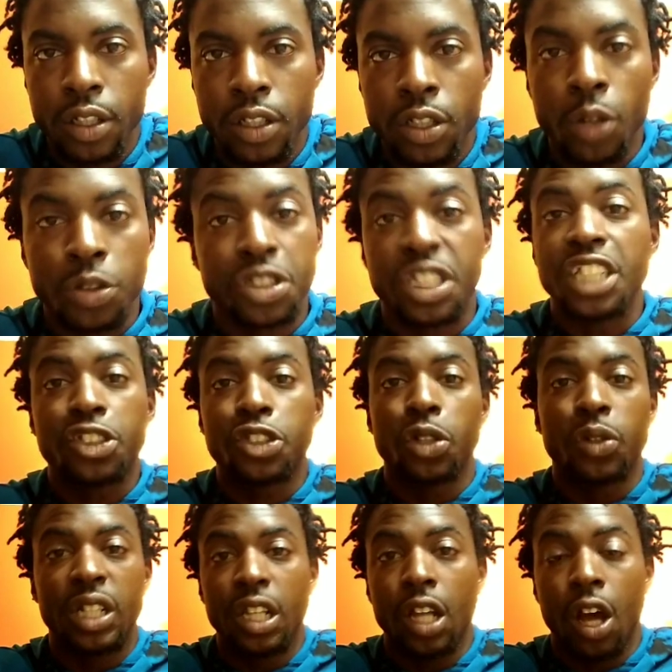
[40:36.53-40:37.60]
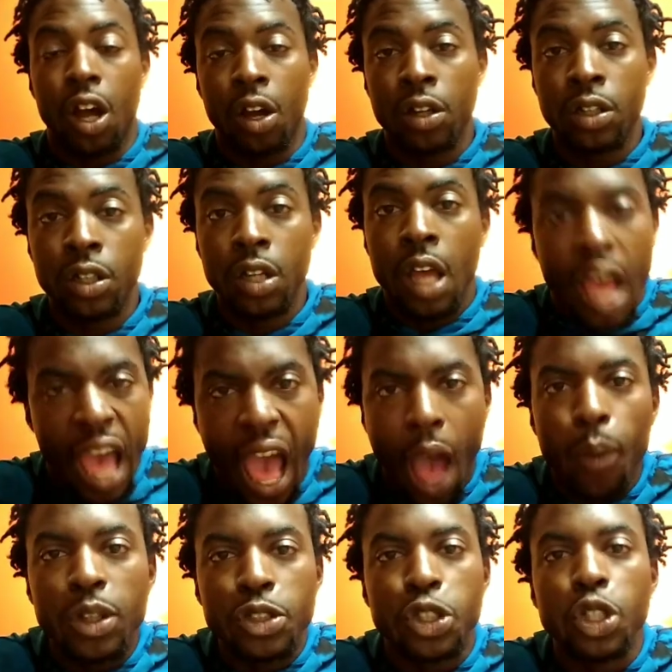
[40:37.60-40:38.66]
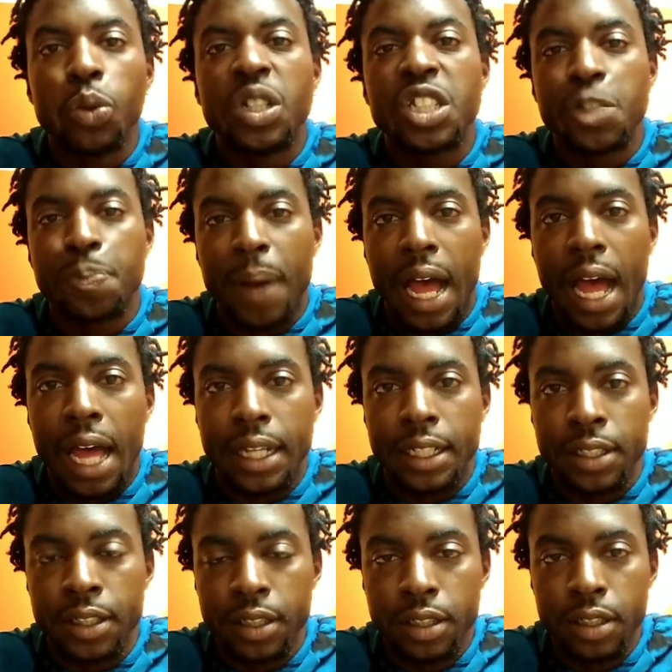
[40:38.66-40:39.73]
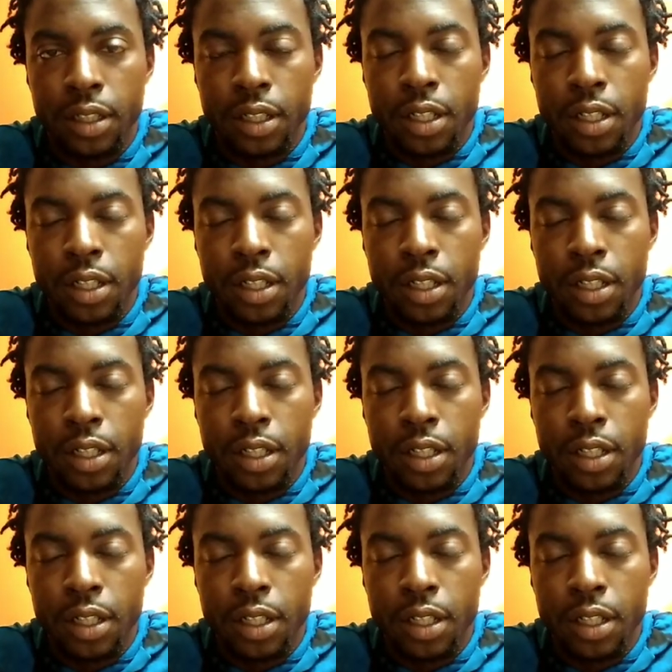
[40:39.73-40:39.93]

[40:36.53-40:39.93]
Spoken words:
Your sister-in-law, how would you respond?